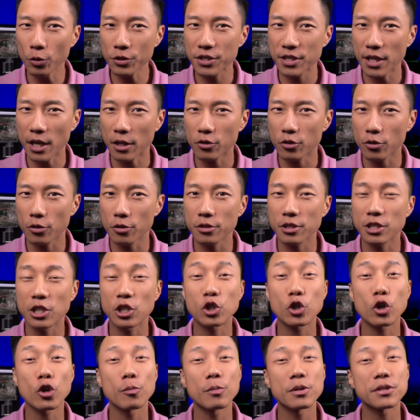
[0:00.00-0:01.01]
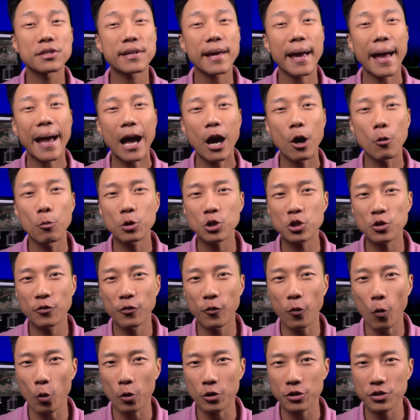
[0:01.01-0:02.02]
center determines how much
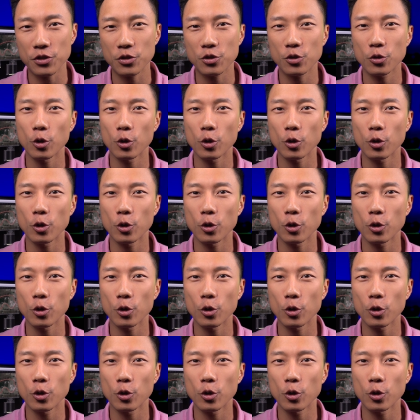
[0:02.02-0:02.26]
force